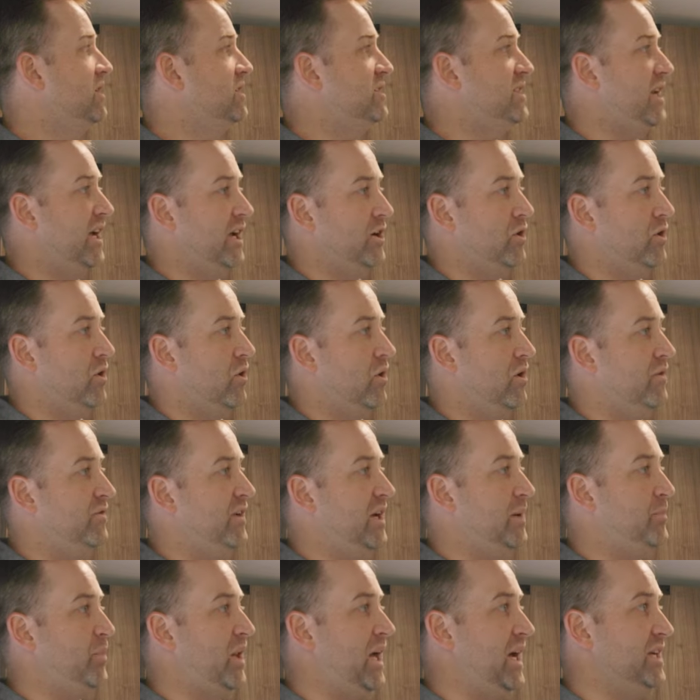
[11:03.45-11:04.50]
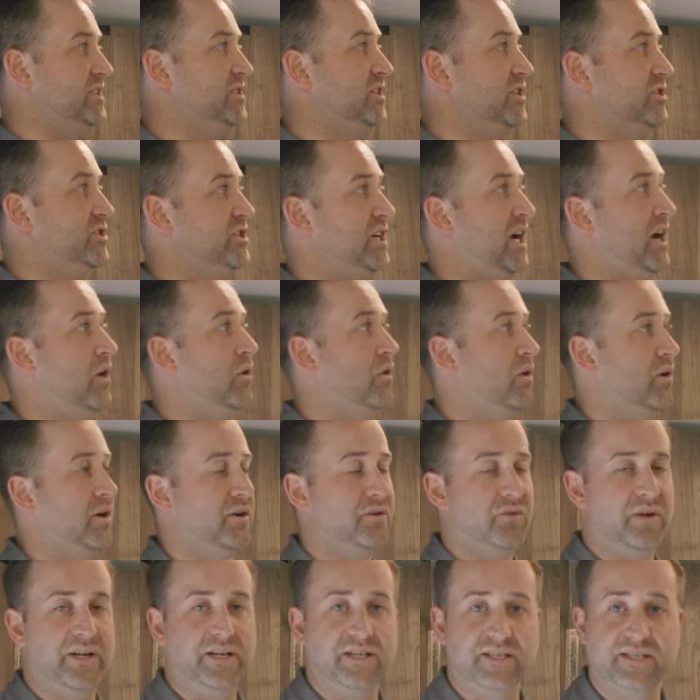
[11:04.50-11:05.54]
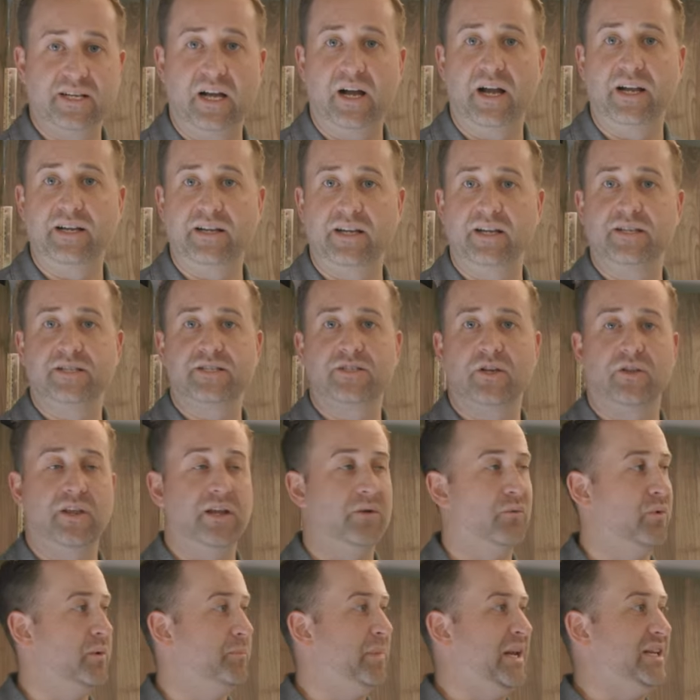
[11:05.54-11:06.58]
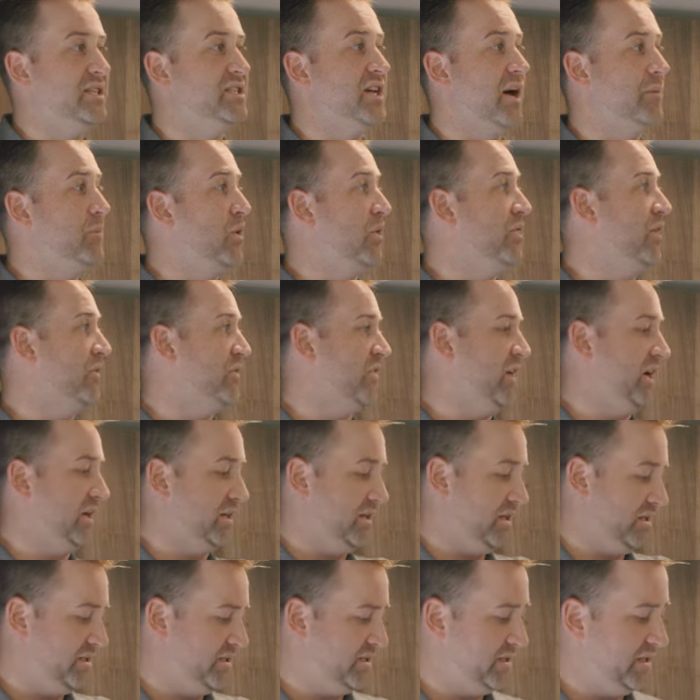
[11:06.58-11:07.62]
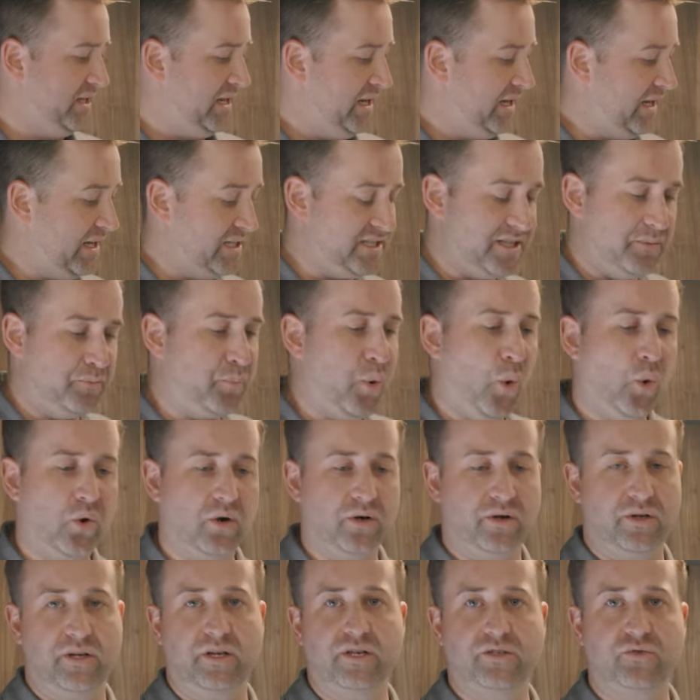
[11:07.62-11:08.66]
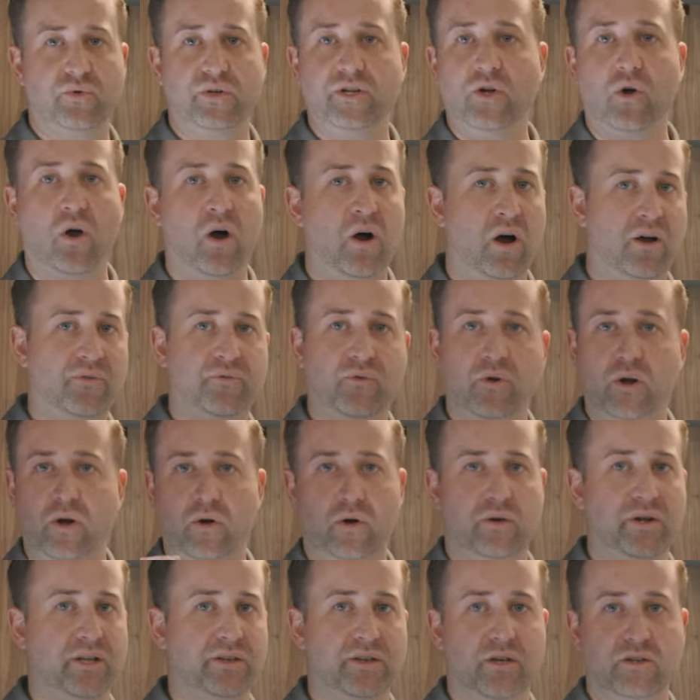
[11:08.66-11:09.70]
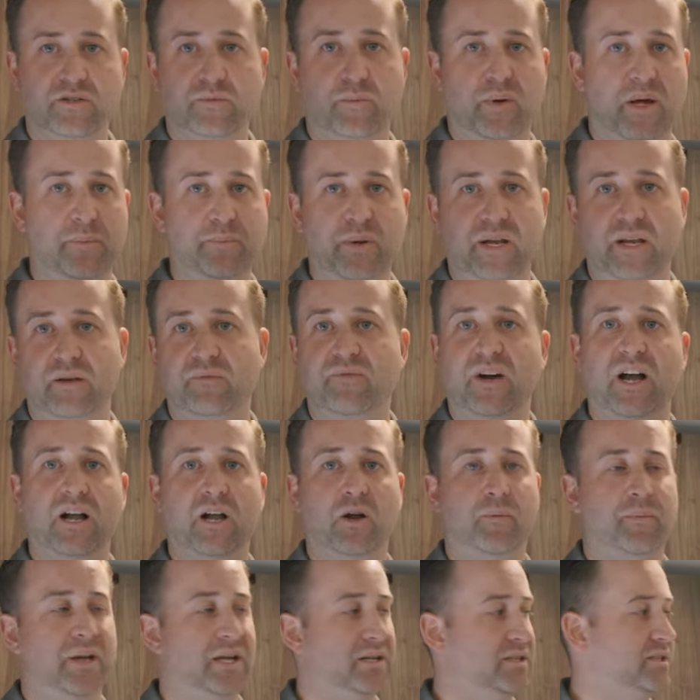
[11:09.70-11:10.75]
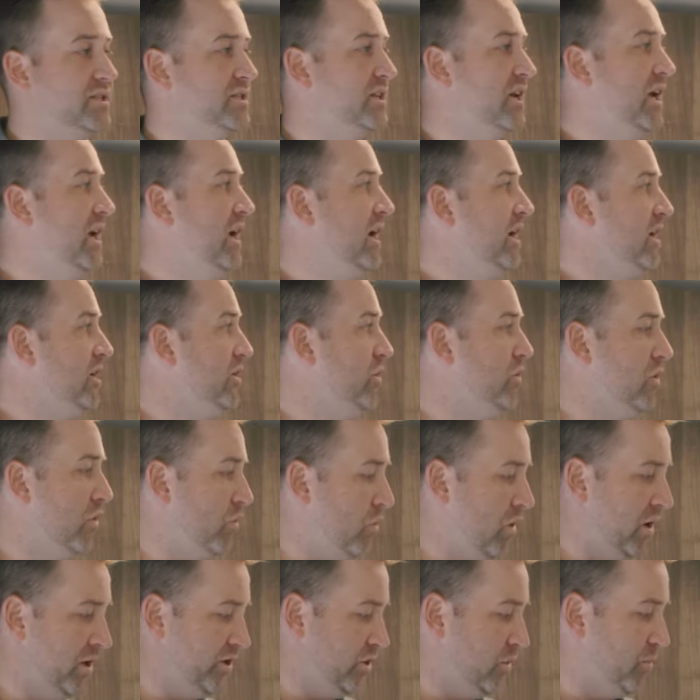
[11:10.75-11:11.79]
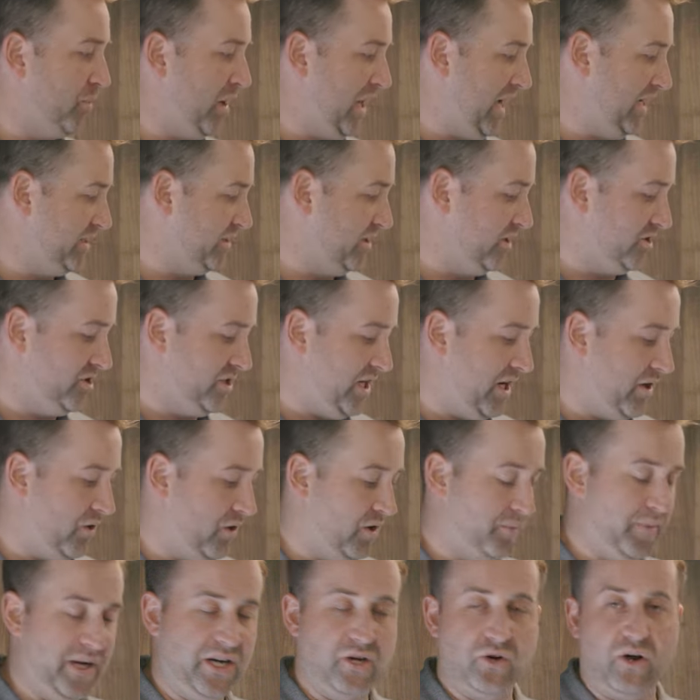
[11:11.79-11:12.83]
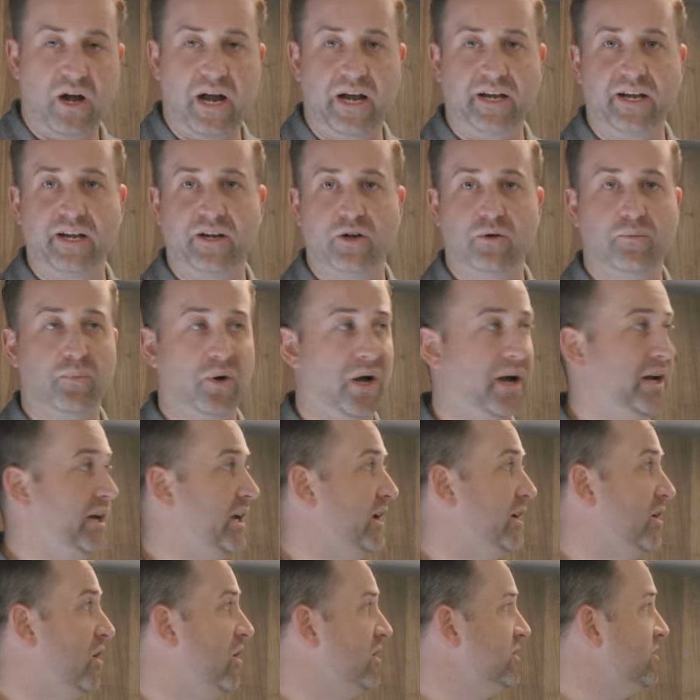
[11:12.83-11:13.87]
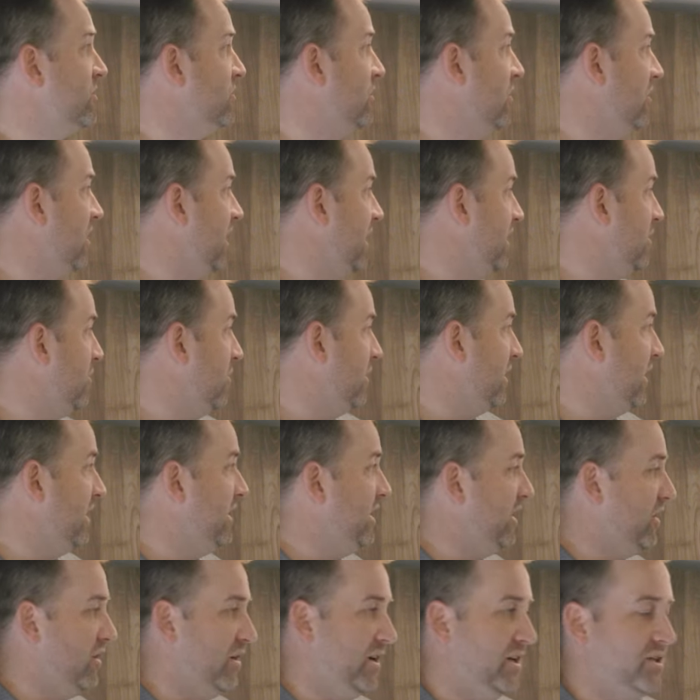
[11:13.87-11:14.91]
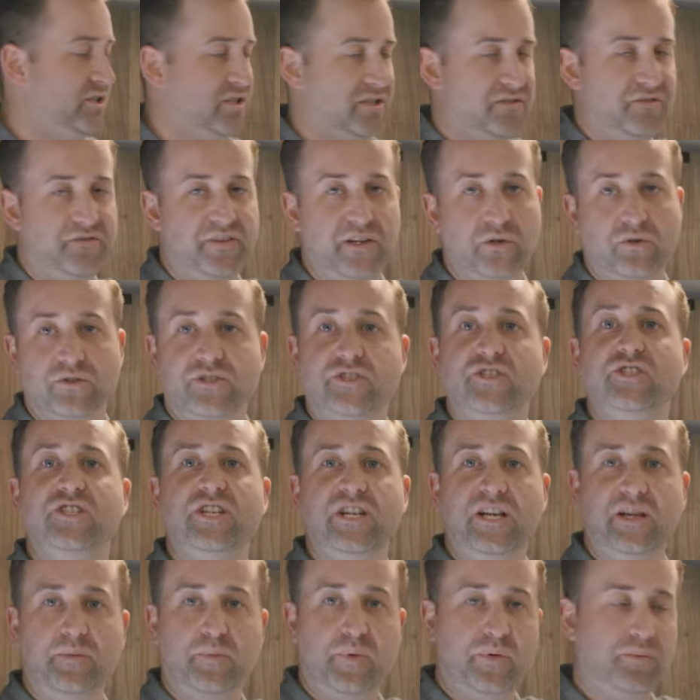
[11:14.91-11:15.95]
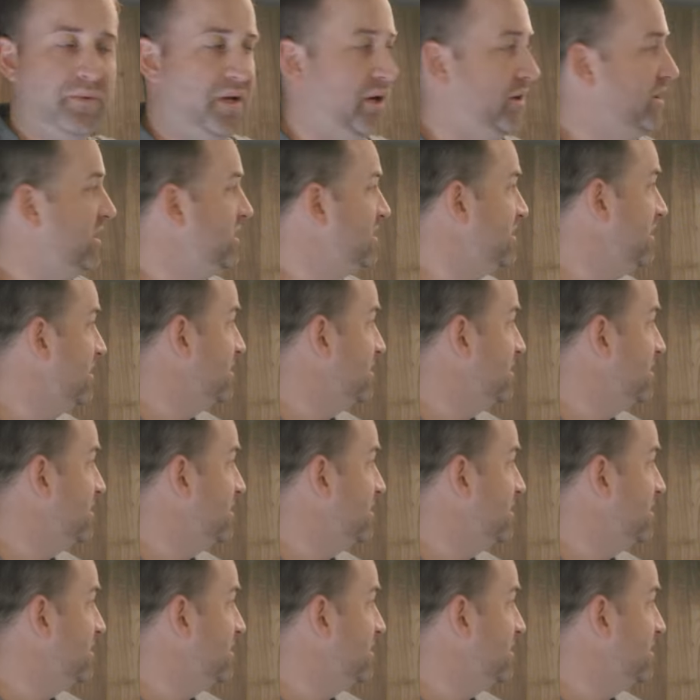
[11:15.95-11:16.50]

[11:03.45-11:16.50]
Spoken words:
standard RV plastic shower and redesigned it so that it would be double the thickness. It's important because when you're off-road in those bumpy environments, you don't want your plastic shower to be cracking or breaking. You also don't like going in here and it just feels cheap. No, this